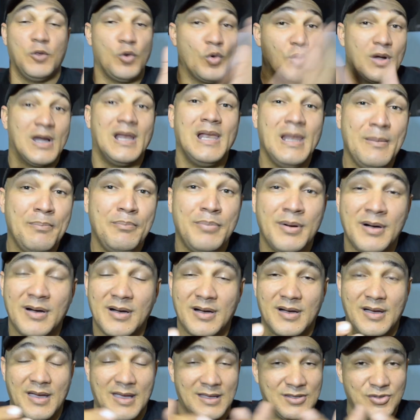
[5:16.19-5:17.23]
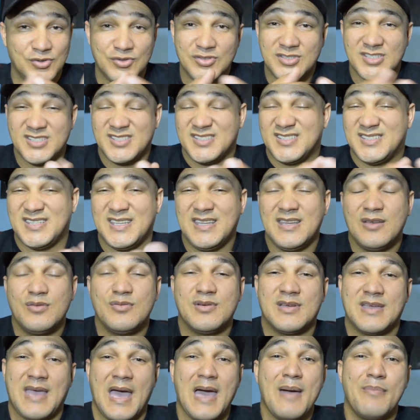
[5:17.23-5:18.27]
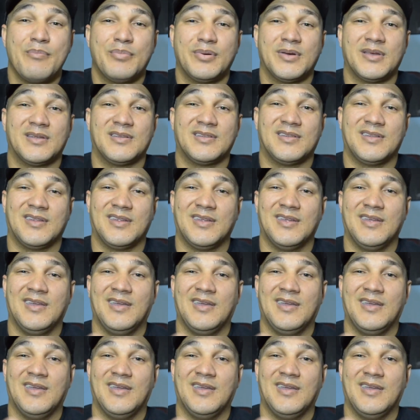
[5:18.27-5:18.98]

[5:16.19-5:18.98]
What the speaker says: clipper and you just zero gap it,